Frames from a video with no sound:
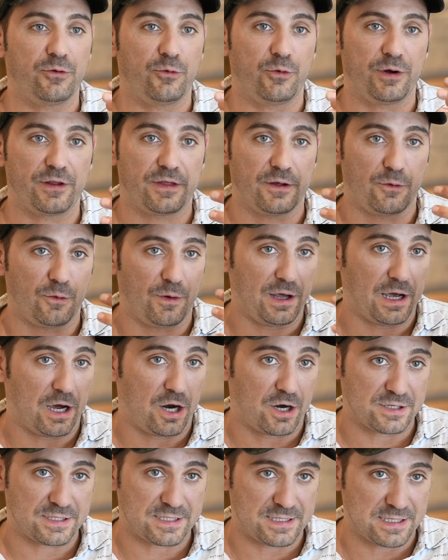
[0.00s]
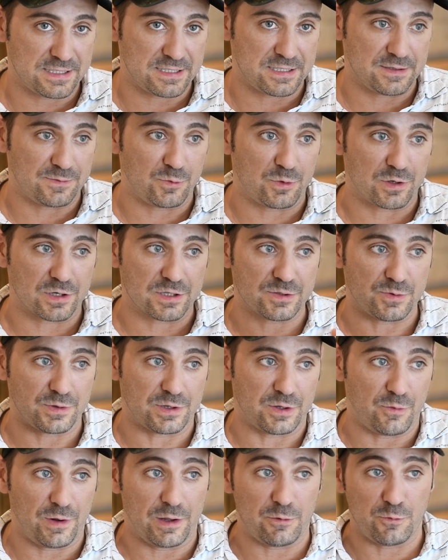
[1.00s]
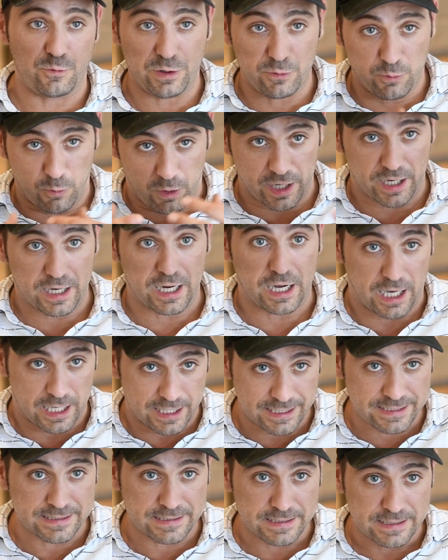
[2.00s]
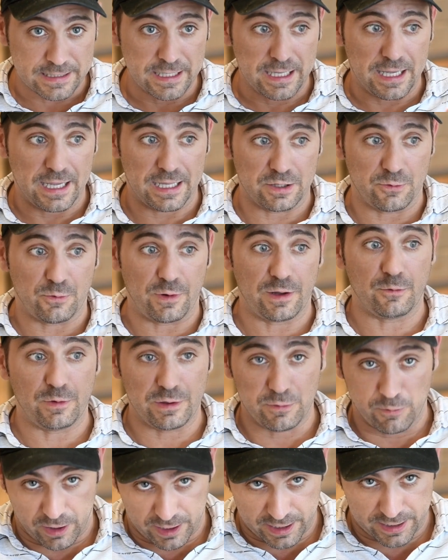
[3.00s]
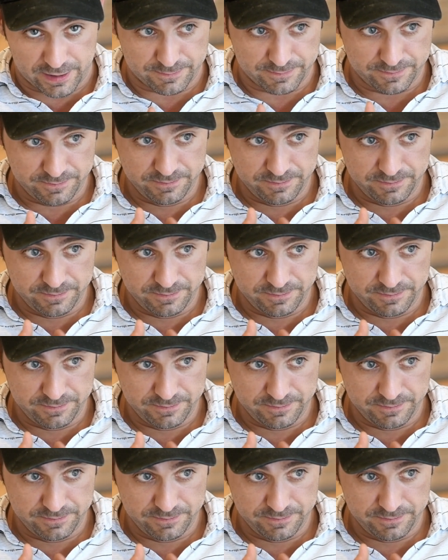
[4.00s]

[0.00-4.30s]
with the way our system works, with the way we want to cut and the way we want to